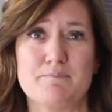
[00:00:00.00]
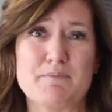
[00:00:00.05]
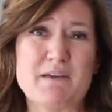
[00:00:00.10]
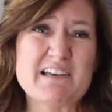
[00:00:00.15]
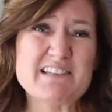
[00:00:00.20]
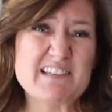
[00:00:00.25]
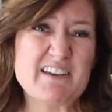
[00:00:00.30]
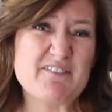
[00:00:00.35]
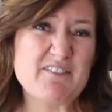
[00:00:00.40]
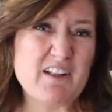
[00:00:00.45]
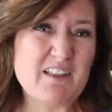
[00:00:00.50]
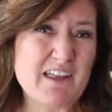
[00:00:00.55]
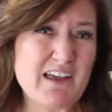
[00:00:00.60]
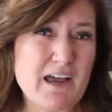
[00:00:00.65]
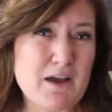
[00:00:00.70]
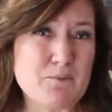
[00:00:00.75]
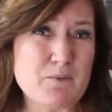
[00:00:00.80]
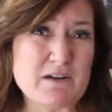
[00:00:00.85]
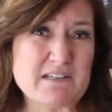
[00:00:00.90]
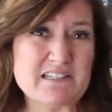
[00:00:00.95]
because I felt
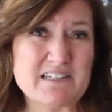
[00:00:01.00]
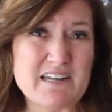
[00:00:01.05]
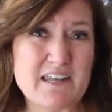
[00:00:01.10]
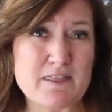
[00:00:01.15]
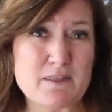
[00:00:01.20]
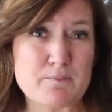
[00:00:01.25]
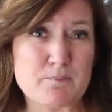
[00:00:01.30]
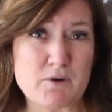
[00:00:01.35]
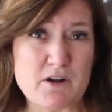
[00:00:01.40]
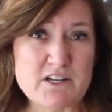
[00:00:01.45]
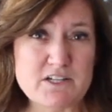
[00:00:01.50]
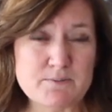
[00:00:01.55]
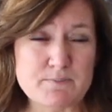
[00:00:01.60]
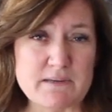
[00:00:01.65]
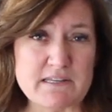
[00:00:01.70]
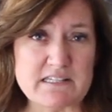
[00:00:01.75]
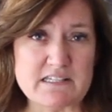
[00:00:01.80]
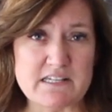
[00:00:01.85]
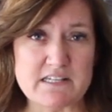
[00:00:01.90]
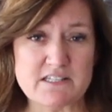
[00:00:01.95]
like I wasn't in the brush
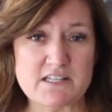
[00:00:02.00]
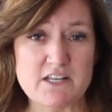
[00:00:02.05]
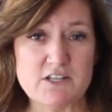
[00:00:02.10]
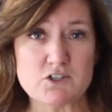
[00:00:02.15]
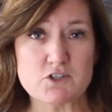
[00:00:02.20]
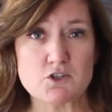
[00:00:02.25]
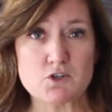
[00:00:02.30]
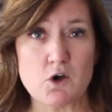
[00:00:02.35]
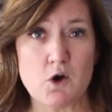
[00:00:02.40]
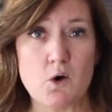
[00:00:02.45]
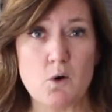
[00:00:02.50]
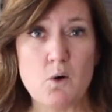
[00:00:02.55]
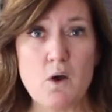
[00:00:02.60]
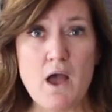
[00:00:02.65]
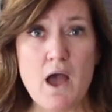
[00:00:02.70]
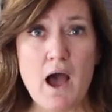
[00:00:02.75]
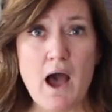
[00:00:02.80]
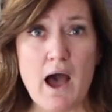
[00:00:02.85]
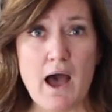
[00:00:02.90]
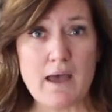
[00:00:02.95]
business, and so
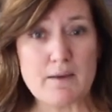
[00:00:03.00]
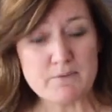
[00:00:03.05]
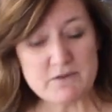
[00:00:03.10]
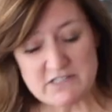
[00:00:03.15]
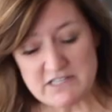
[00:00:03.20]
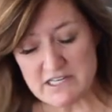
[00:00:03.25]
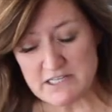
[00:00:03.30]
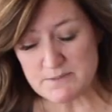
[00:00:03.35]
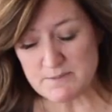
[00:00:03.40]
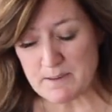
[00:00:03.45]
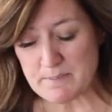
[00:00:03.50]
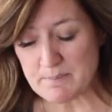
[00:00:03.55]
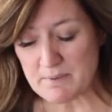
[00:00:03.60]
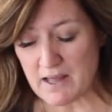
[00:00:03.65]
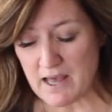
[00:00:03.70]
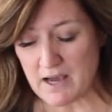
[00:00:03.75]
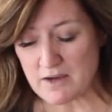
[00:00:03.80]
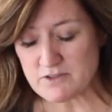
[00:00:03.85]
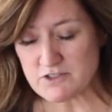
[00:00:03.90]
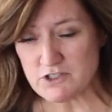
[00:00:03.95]
I would teach people
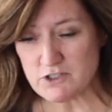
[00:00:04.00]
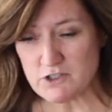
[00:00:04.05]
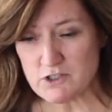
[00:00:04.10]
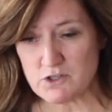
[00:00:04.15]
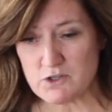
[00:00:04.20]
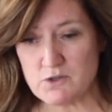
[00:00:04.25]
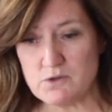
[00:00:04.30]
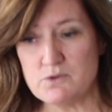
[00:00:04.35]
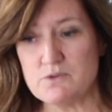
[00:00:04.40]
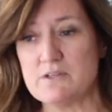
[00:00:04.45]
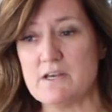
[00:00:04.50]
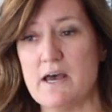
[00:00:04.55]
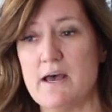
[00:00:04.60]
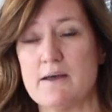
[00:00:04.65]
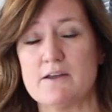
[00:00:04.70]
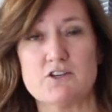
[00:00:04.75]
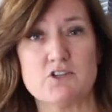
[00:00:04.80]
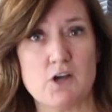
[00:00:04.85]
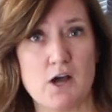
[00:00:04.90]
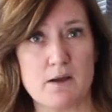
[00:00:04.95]
how to use
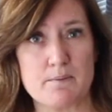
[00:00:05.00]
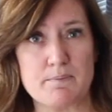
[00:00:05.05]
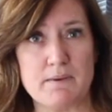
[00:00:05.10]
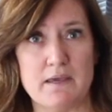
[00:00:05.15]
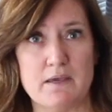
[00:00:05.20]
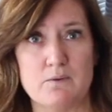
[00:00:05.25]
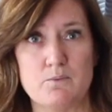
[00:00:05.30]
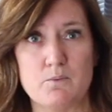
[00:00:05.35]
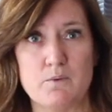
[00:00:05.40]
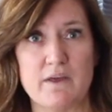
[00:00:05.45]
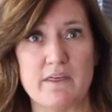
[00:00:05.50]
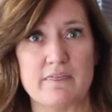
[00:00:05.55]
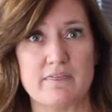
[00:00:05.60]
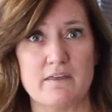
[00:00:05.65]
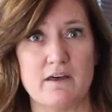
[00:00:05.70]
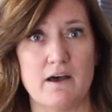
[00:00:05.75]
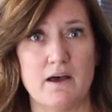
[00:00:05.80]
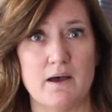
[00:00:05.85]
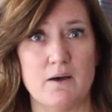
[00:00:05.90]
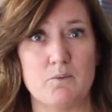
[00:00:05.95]
chalk paint with
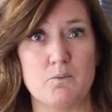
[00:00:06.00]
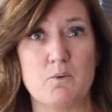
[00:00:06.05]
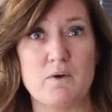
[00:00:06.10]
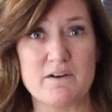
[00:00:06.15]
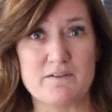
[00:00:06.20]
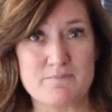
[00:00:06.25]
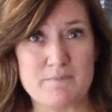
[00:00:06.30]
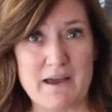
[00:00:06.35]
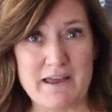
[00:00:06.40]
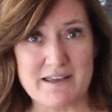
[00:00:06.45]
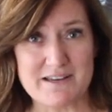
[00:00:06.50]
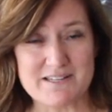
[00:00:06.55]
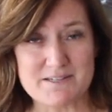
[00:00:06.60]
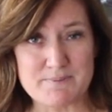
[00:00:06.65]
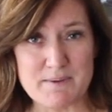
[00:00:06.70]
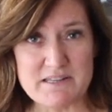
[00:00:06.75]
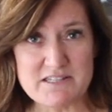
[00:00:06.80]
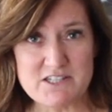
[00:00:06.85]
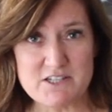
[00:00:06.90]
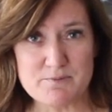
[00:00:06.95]
one of my
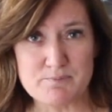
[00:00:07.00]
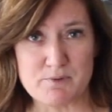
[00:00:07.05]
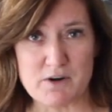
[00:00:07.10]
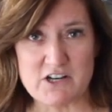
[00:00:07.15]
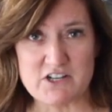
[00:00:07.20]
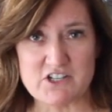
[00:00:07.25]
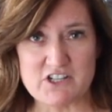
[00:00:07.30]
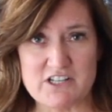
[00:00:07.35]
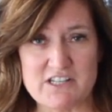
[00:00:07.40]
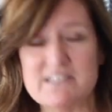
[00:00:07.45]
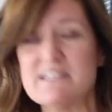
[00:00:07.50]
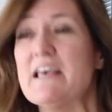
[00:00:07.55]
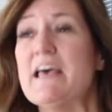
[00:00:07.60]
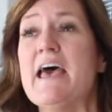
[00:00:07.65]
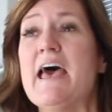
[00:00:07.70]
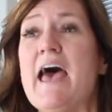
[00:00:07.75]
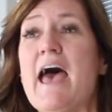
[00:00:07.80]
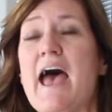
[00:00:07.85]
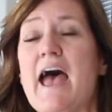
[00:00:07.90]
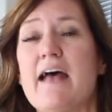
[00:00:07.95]
expensive brushes,
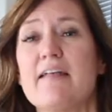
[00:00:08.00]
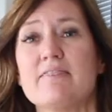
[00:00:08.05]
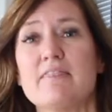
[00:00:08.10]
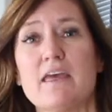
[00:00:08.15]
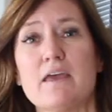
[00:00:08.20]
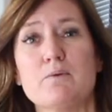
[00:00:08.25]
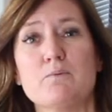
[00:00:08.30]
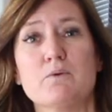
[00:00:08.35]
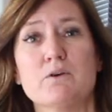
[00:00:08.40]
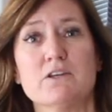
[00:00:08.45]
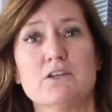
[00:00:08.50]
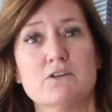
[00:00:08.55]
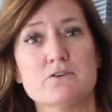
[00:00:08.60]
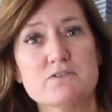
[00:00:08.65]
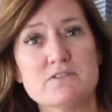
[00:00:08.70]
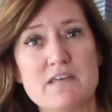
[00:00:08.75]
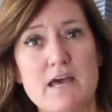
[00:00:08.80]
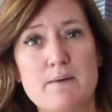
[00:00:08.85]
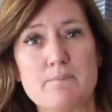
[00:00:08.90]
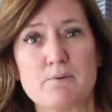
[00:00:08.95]
and they would
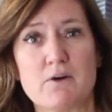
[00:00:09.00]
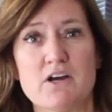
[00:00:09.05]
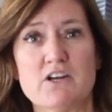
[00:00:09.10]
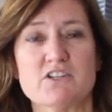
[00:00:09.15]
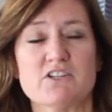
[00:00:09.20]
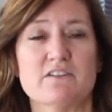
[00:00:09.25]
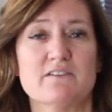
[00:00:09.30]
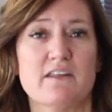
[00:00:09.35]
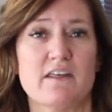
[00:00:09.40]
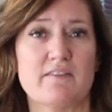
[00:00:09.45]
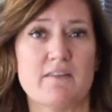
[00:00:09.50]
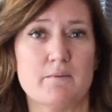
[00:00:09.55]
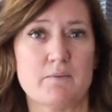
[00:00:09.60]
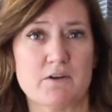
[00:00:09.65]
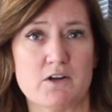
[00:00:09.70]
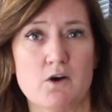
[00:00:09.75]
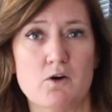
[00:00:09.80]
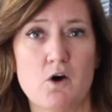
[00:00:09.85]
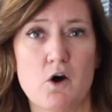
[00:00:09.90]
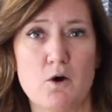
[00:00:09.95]
use that brush and then they
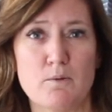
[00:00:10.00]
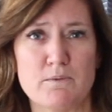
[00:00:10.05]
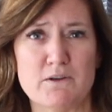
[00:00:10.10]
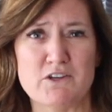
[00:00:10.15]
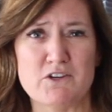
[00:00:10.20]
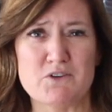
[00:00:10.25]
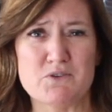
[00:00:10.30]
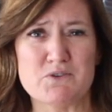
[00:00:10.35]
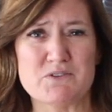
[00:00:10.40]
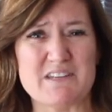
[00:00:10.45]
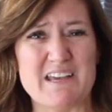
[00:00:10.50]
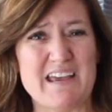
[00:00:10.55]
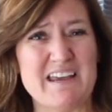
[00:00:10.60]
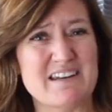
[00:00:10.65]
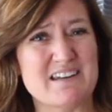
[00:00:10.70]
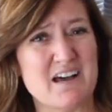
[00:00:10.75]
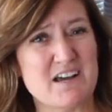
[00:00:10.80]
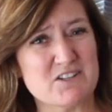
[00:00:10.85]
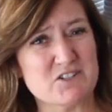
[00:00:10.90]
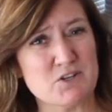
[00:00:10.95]
would go home and use
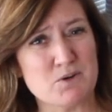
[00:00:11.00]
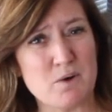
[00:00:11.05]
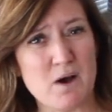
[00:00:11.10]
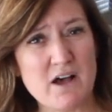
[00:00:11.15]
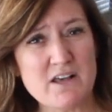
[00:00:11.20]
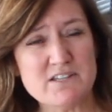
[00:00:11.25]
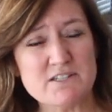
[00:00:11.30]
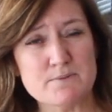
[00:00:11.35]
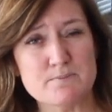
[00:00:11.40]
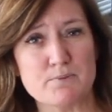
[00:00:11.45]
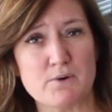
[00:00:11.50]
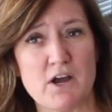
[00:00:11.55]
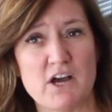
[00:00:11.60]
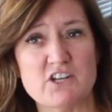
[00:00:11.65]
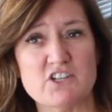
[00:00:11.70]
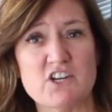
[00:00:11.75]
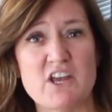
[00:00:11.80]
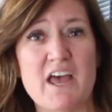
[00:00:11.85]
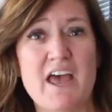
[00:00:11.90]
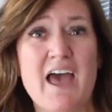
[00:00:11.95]
a not so awesome
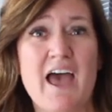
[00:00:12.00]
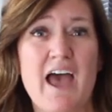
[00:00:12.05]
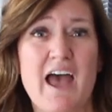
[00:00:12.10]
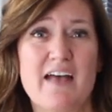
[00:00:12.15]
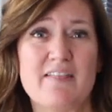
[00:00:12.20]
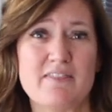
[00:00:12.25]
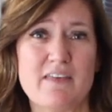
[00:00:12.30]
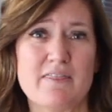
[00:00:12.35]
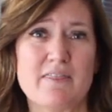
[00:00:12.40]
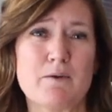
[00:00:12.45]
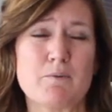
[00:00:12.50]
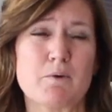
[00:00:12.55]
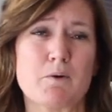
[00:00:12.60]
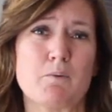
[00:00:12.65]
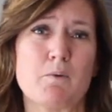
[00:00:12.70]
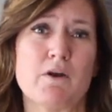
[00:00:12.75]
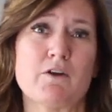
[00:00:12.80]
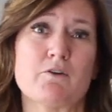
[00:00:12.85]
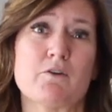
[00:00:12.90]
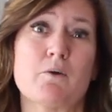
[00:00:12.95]
brush, and then they
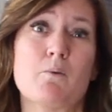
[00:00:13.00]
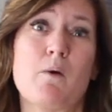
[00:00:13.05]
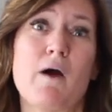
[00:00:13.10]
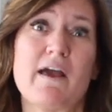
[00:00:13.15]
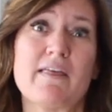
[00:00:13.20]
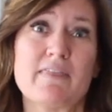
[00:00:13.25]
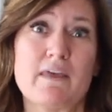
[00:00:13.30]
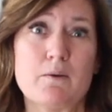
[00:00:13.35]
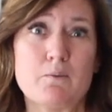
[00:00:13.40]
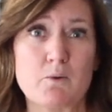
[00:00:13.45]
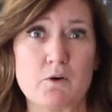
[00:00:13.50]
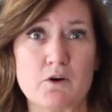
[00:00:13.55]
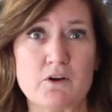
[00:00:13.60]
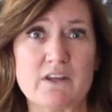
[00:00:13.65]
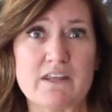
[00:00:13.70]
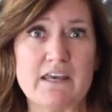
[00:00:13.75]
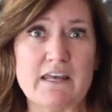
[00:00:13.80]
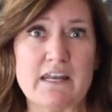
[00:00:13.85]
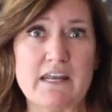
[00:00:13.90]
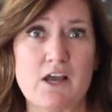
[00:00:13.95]
were wondering why they
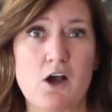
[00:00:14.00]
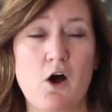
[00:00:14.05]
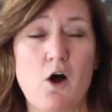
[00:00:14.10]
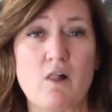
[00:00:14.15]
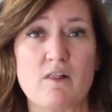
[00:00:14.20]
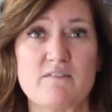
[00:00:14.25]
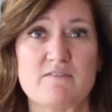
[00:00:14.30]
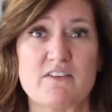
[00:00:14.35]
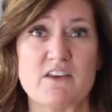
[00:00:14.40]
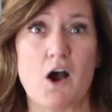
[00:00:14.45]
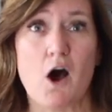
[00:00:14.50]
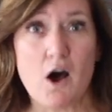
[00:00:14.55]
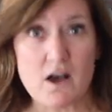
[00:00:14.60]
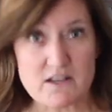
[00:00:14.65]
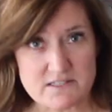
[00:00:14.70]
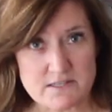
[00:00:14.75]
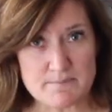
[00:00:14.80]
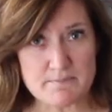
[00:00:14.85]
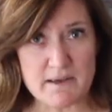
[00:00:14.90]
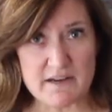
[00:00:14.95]
weren't getting all of the
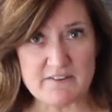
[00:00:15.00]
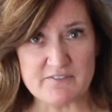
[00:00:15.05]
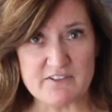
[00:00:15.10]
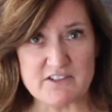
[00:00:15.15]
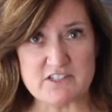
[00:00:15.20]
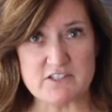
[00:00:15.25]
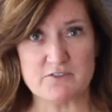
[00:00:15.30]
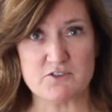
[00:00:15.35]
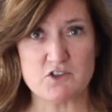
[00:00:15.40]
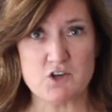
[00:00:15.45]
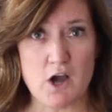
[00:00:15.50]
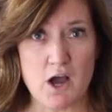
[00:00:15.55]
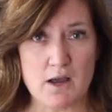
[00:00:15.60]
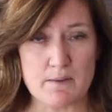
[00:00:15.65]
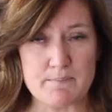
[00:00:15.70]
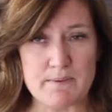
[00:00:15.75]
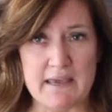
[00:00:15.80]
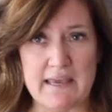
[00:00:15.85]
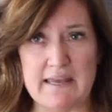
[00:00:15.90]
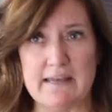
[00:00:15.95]
awesome benefits of
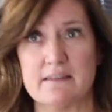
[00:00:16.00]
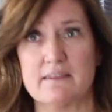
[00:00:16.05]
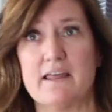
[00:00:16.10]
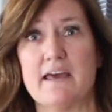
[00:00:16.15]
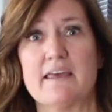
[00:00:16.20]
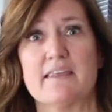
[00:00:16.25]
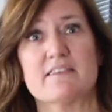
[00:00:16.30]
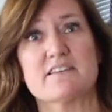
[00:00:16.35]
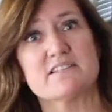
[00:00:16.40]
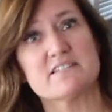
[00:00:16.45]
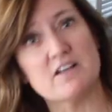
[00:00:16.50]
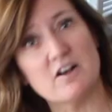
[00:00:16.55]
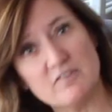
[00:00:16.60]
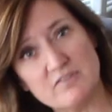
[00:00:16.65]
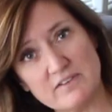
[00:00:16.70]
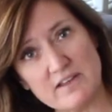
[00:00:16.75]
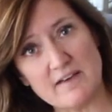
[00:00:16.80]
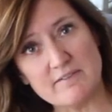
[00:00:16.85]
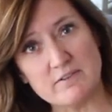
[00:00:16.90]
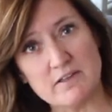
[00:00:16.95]
chalk paint, like the
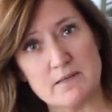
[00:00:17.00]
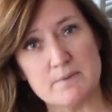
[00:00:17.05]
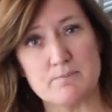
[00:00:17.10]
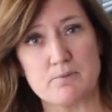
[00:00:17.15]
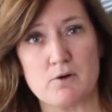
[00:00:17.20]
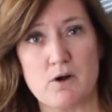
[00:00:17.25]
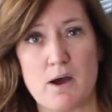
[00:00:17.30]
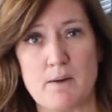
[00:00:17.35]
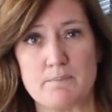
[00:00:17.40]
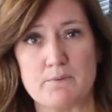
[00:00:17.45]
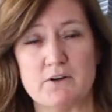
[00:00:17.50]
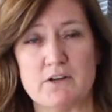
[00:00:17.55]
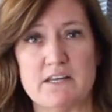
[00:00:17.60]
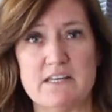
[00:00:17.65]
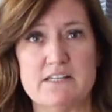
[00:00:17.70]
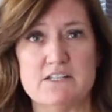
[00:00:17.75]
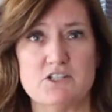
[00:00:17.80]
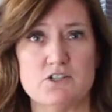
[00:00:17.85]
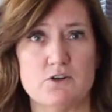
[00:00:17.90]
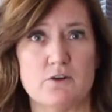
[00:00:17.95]
self-leveling
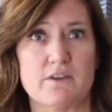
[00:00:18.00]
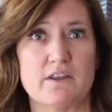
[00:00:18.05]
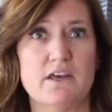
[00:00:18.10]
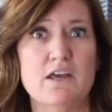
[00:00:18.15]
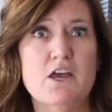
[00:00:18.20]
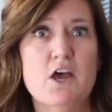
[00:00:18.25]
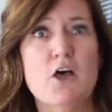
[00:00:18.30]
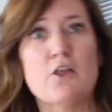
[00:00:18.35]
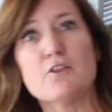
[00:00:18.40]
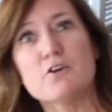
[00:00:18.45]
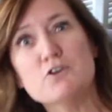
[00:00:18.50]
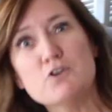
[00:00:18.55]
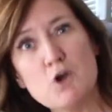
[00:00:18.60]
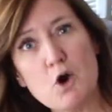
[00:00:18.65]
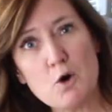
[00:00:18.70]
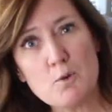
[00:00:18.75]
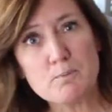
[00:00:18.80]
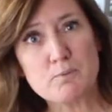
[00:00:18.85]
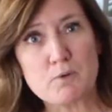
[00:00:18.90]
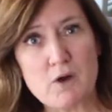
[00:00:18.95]
properties, you know, the
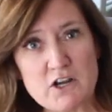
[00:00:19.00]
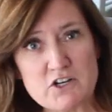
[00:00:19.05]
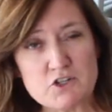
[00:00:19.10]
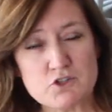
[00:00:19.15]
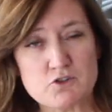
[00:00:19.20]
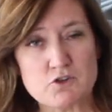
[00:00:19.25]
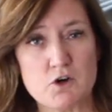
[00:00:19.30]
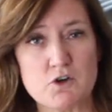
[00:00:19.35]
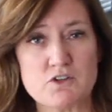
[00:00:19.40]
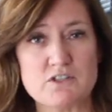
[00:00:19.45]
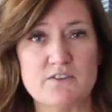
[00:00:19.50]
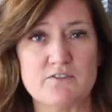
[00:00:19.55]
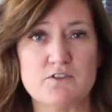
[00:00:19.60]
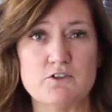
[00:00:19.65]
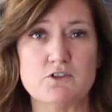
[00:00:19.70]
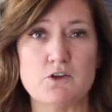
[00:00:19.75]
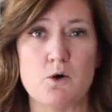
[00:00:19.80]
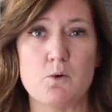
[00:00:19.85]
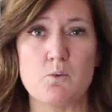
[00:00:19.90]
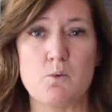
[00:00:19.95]
no brush strokes if
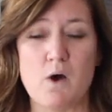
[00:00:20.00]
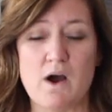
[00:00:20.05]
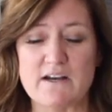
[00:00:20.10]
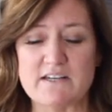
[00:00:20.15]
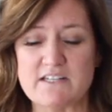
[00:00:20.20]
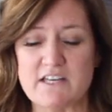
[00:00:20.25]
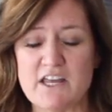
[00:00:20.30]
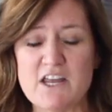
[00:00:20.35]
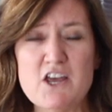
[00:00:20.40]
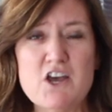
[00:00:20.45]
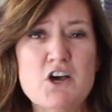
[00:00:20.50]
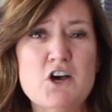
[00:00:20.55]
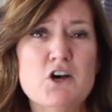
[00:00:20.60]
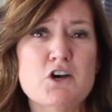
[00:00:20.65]
you don't want it.